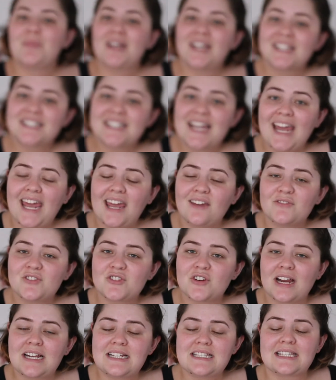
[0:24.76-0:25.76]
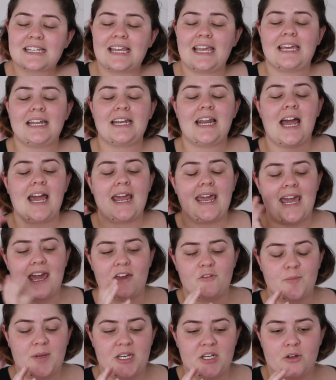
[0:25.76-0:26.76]
Because I have dry skin, I
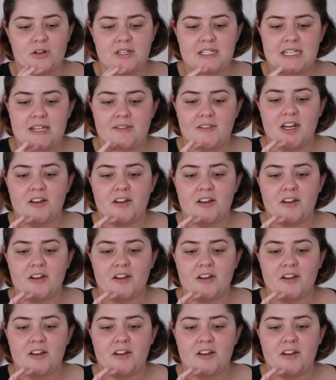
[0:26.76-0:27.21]
have been noticing